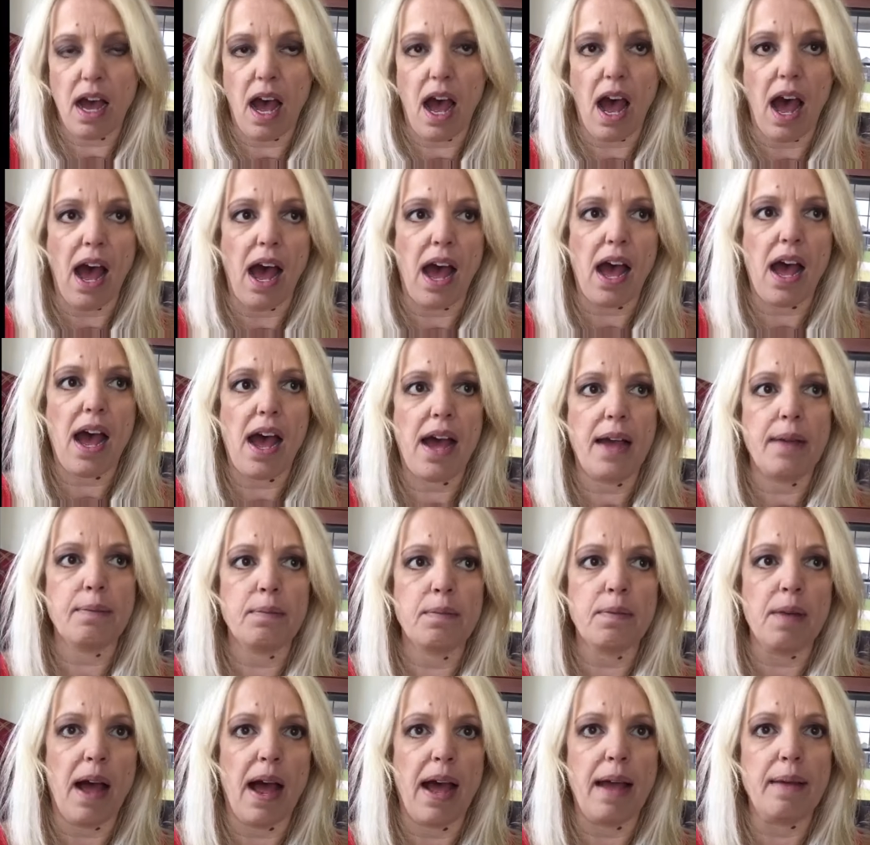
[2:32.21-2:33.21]
Uh,
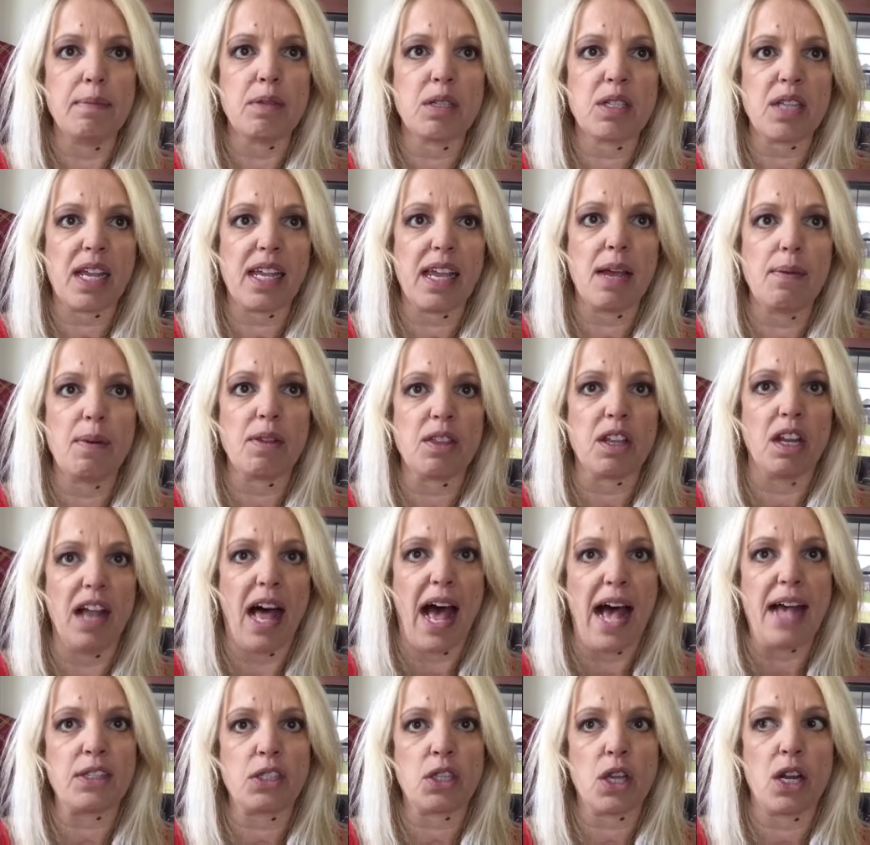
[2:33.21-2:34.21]
I'm I'm sticking with the
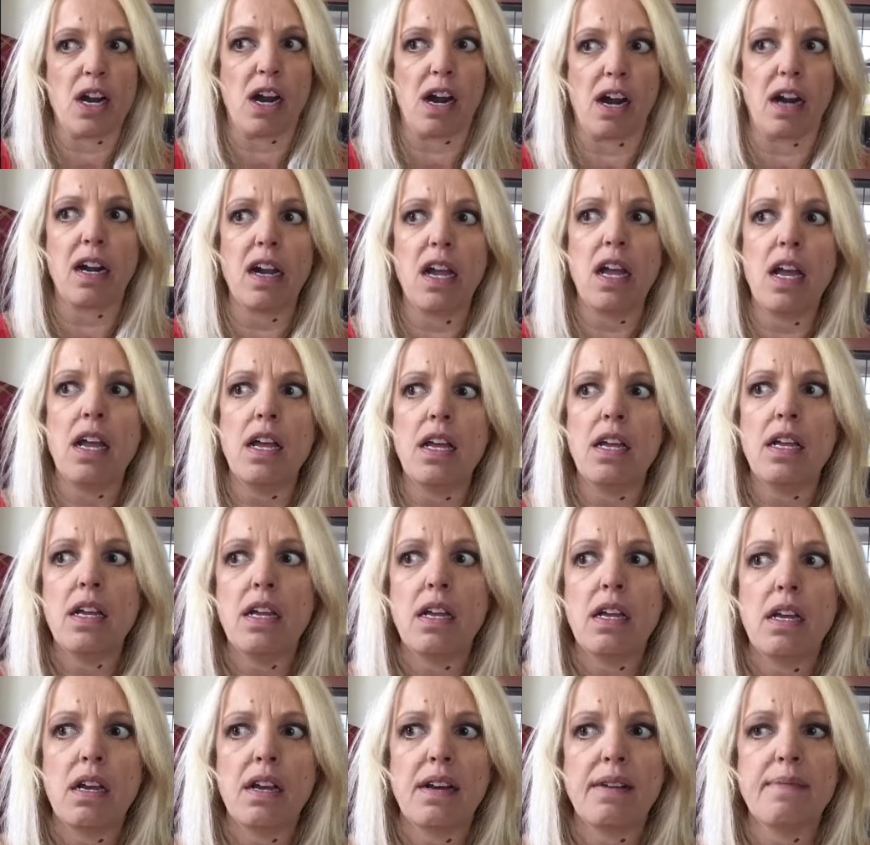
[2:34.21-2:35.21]
Lasseter
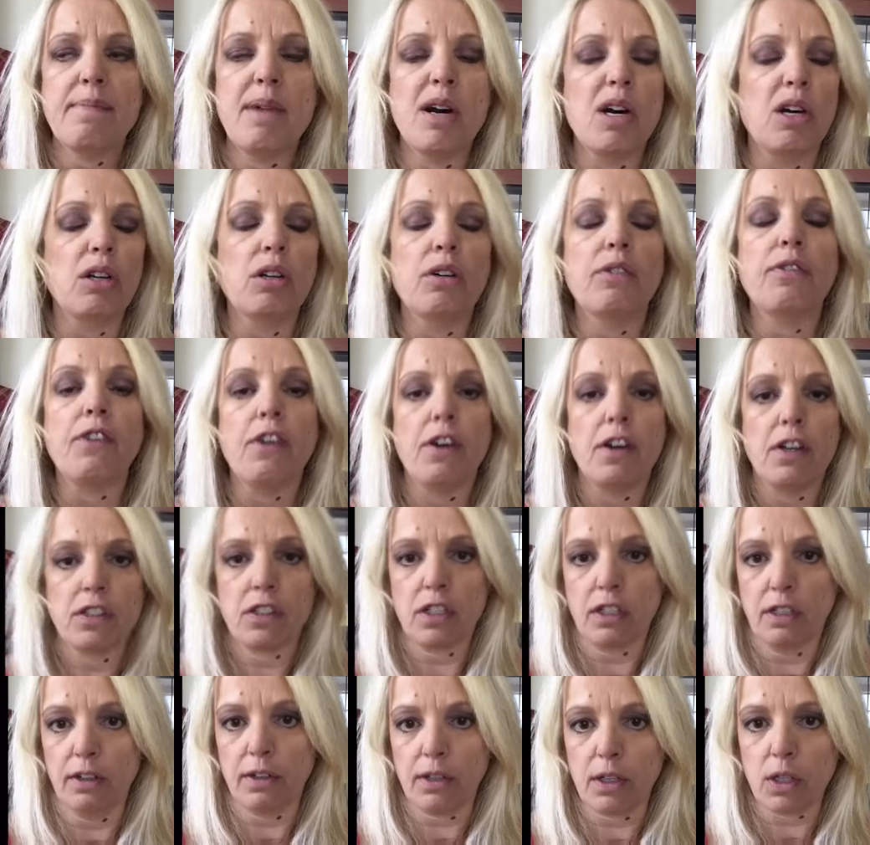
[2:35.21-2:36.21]
move
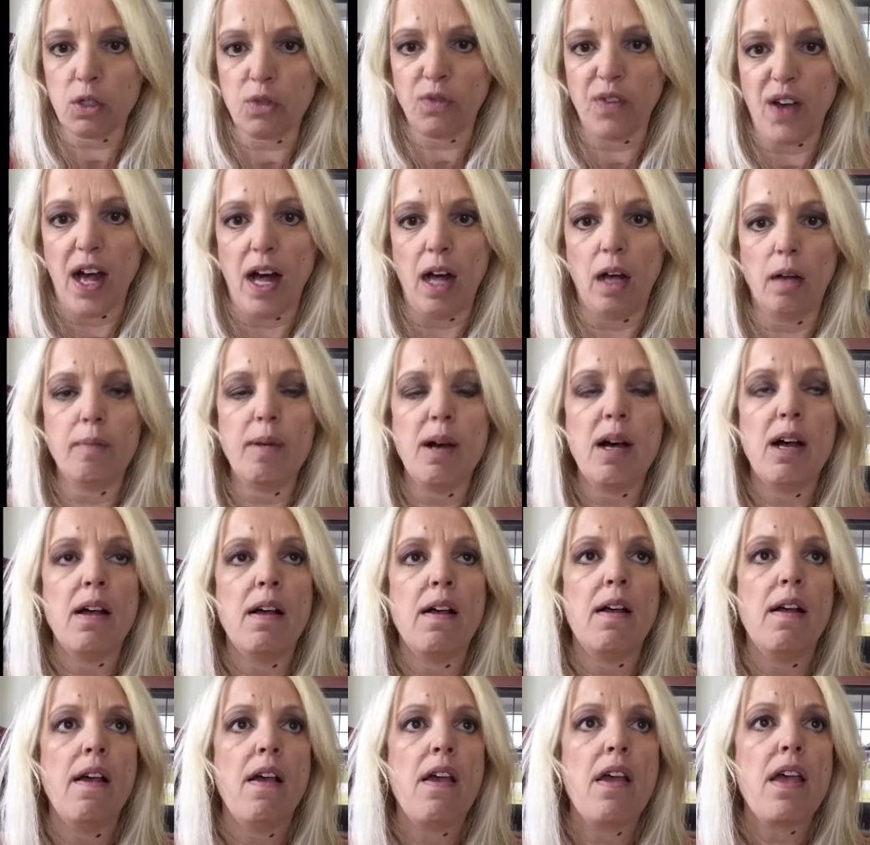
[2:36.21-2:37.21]
to Lucasfilm,
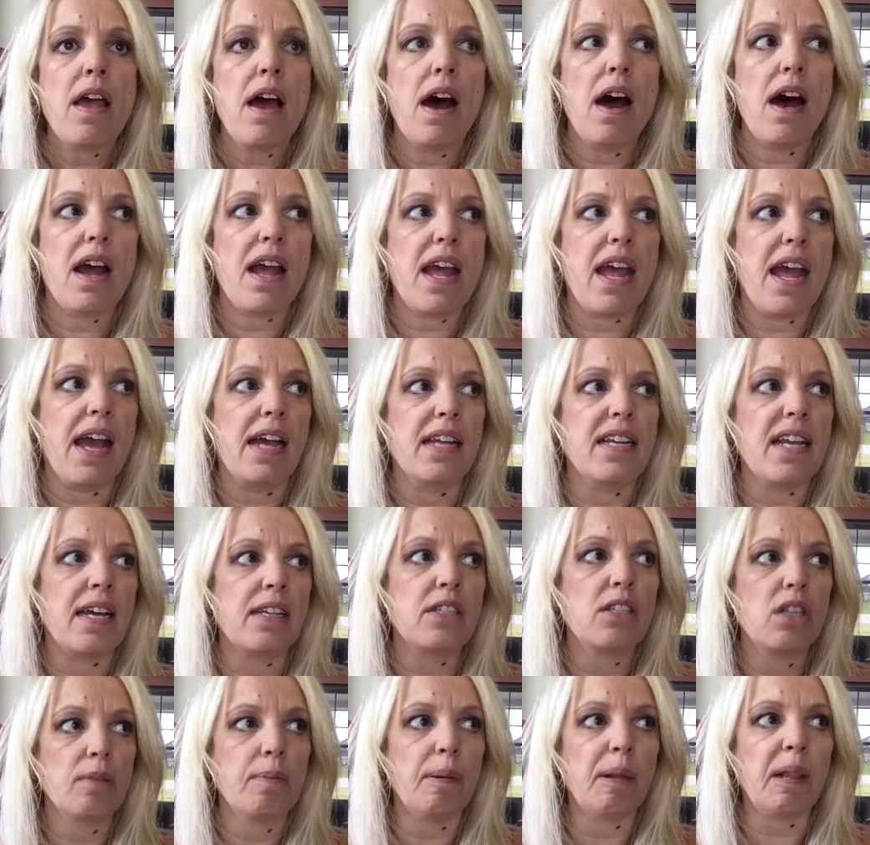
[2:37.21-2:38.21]
and
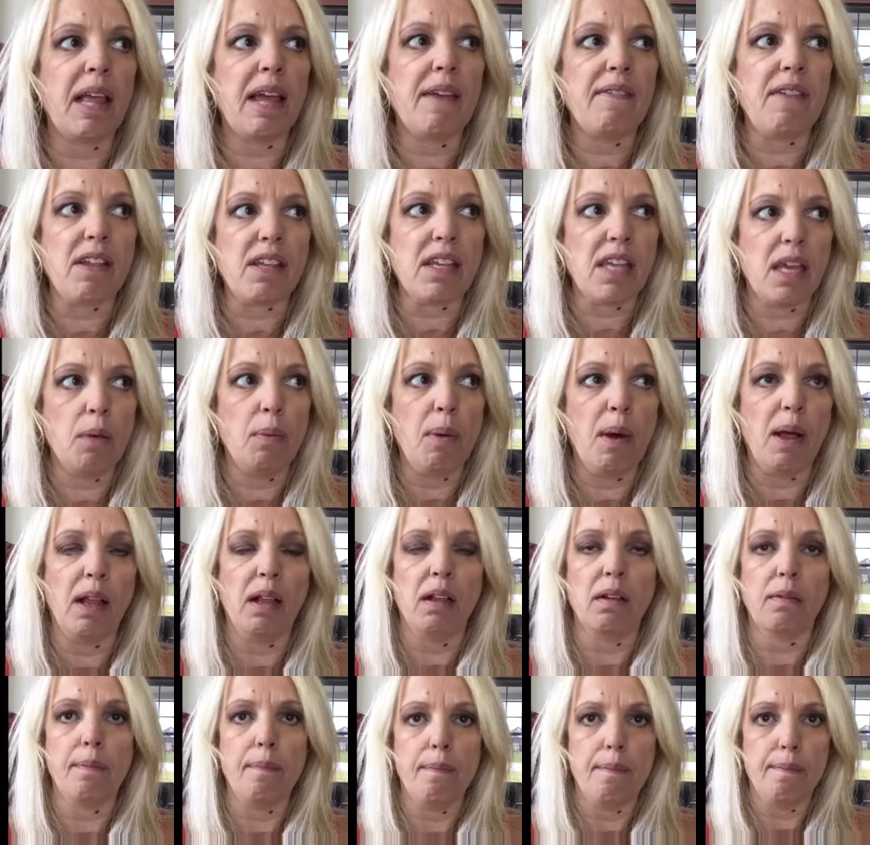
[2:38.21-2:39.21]
I do believe that he
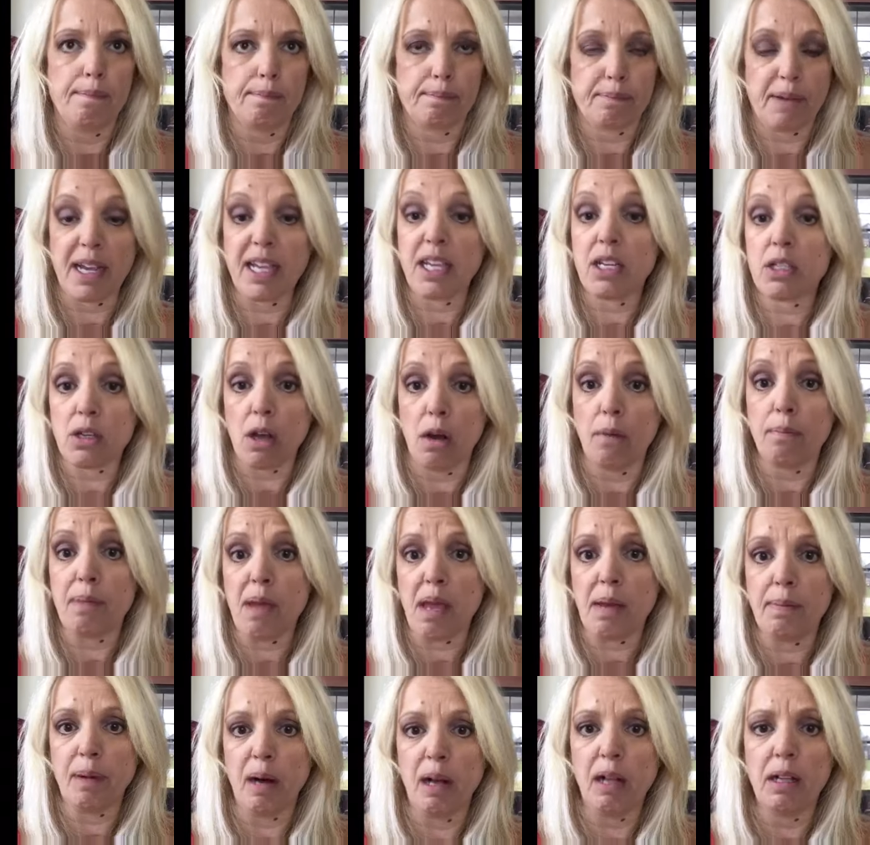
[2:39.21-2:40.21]
will bring his own
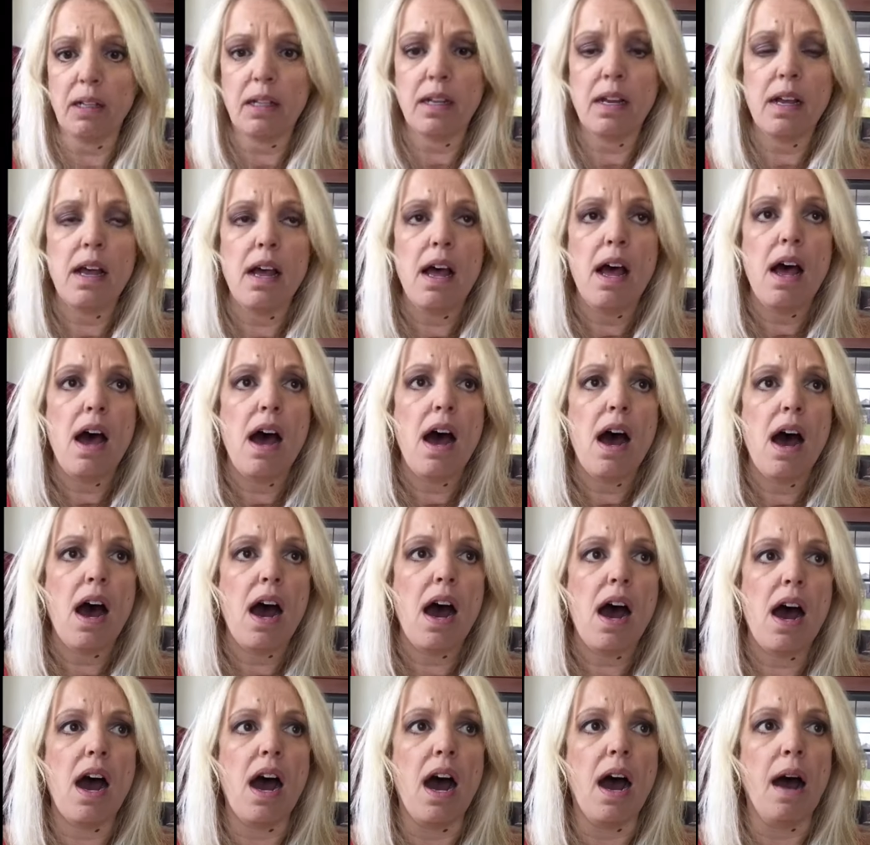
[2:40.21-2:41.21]
people.
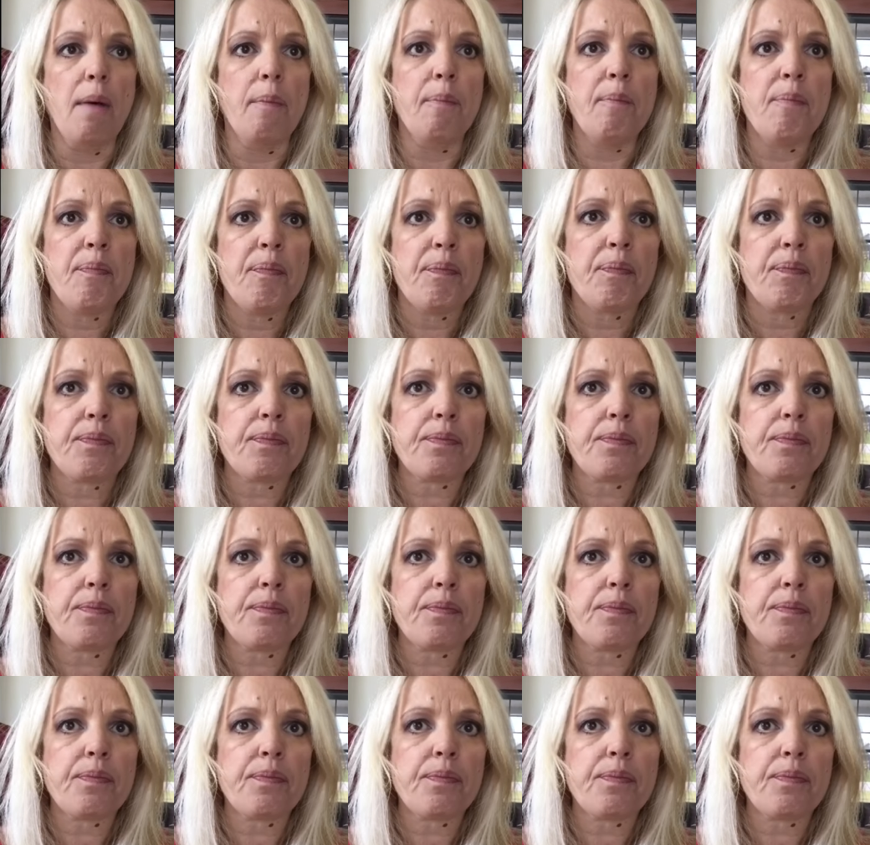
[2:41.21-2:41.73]
Um,